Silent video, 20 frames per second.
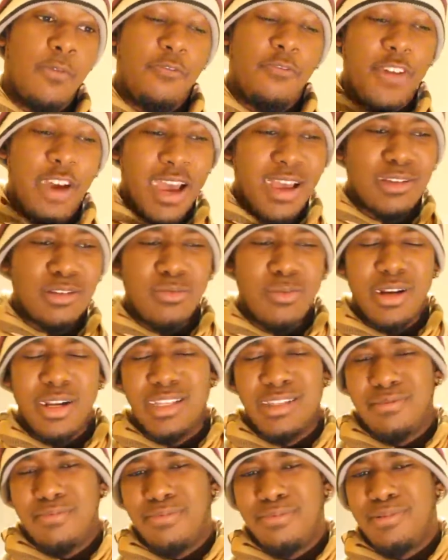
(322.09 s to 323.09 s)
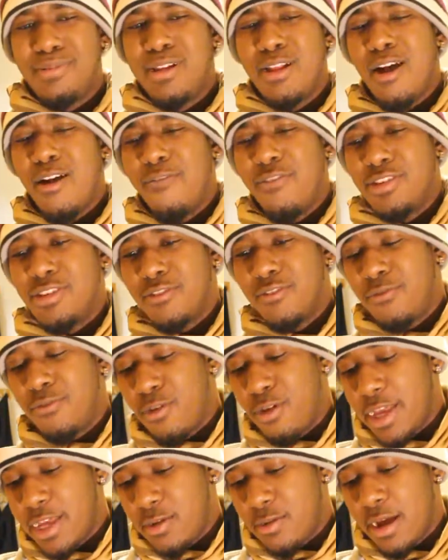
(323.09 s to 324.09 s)
First one is split off into
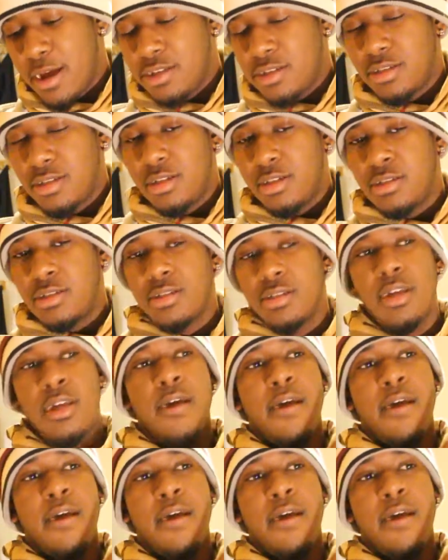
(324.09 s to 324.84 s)
40 questions.